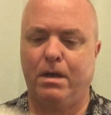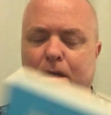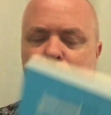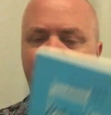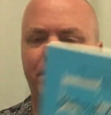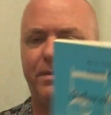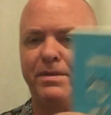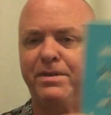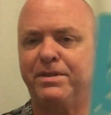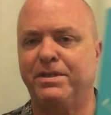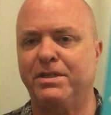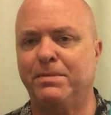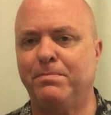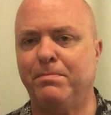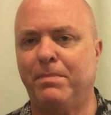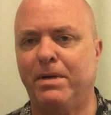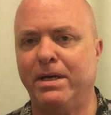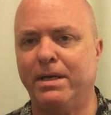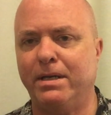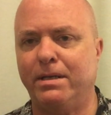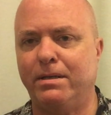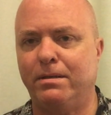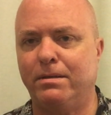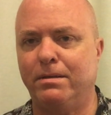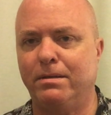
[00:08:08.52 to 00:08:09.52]
This is
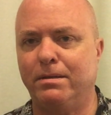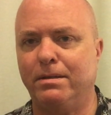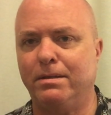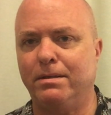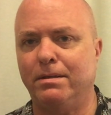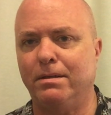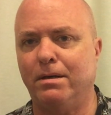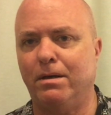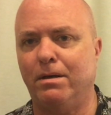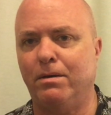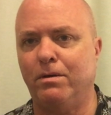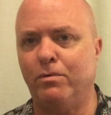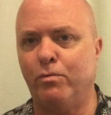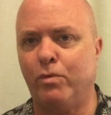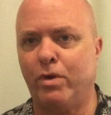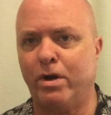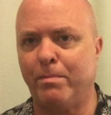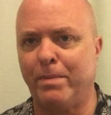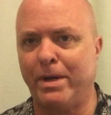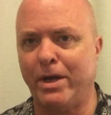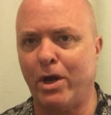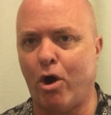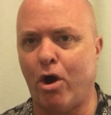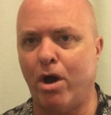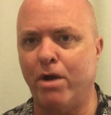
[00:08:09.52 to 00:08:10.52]
one of
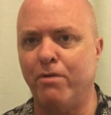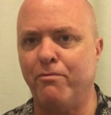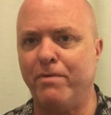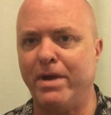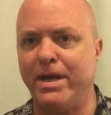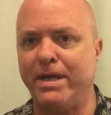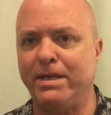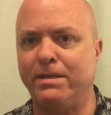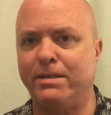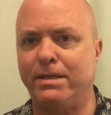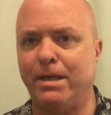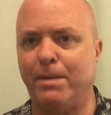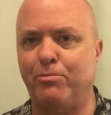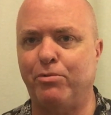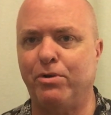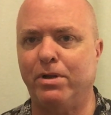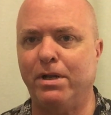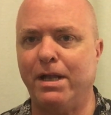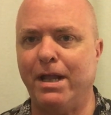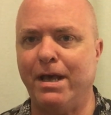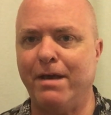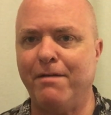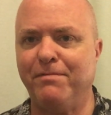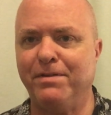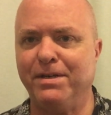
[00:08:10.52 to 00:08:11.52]
my unread Deborah
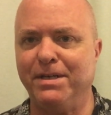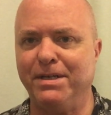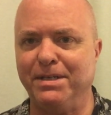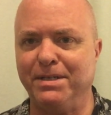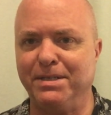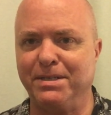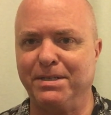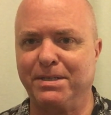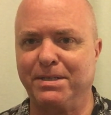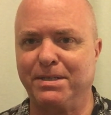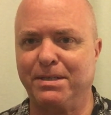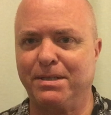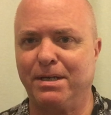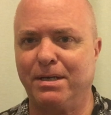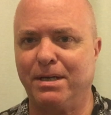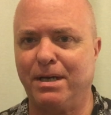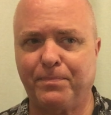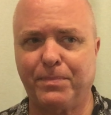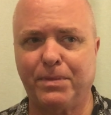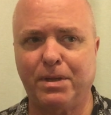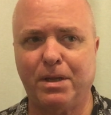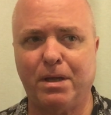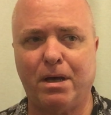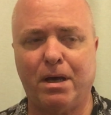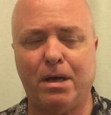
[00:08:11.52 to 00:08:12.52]
Levy's.
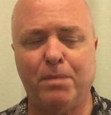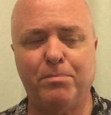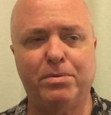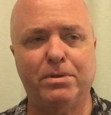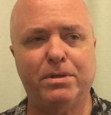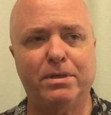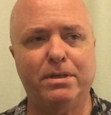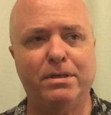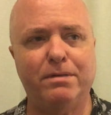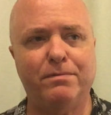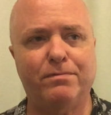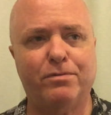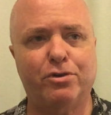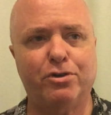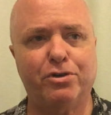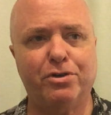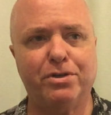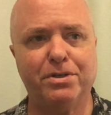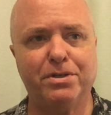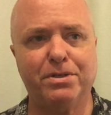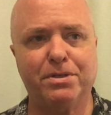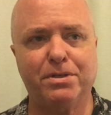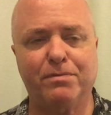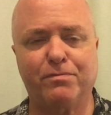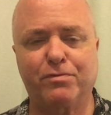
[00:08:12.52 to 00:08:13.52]
I believe
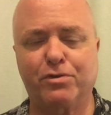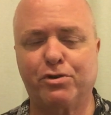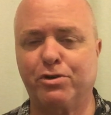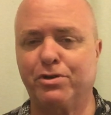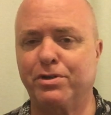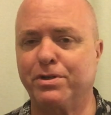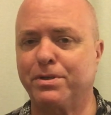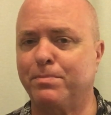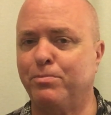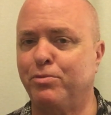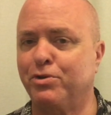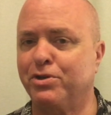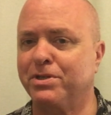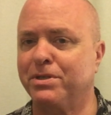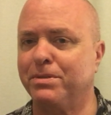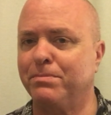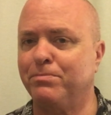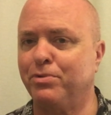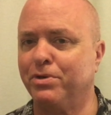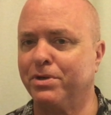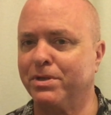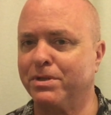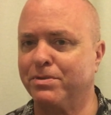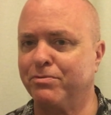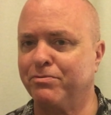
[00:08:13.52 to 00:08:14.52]
Curtis of Curtis Books and
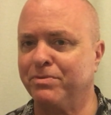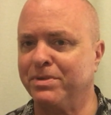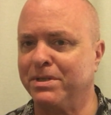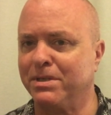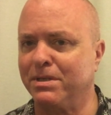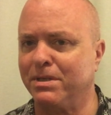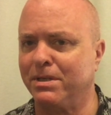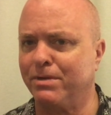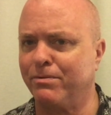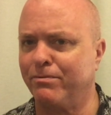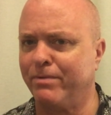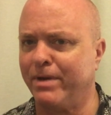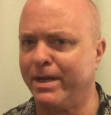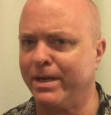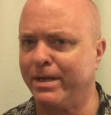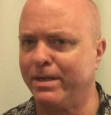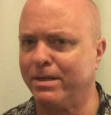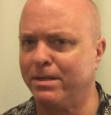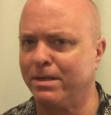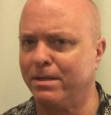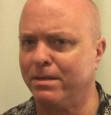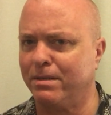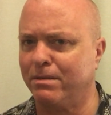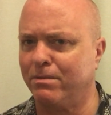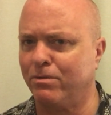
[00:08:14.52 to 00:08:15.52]
Books recently read
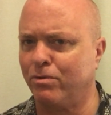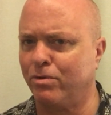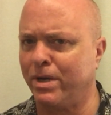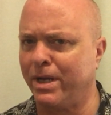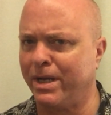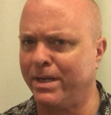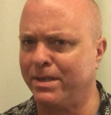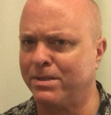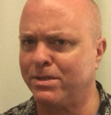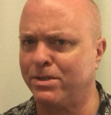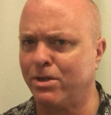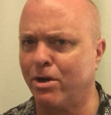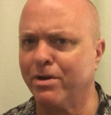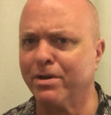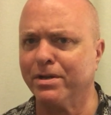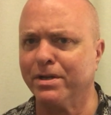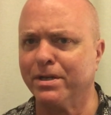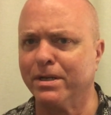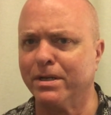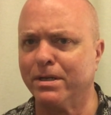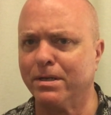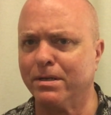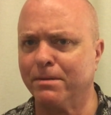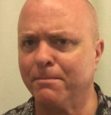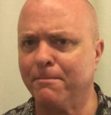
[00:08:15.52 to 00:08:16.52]
it or had started
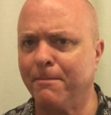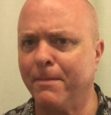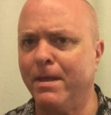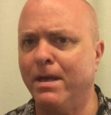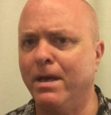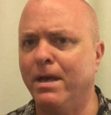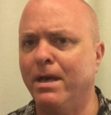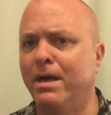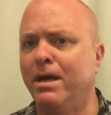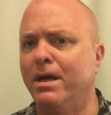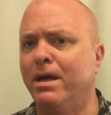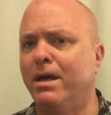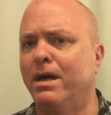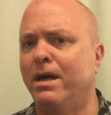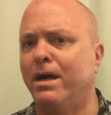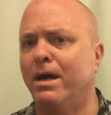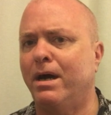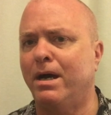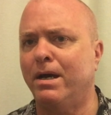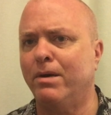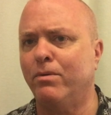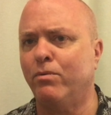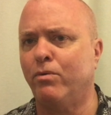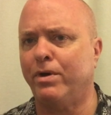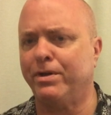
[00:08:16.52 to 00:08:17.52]
it.
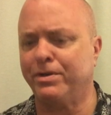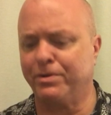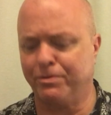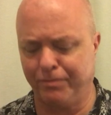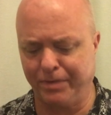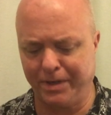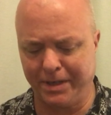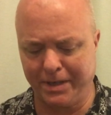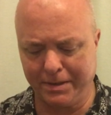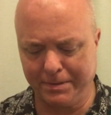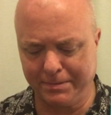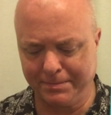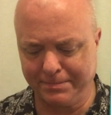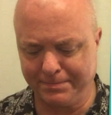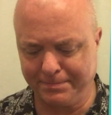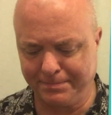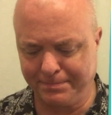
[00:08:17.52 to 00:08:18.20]
I want to read it.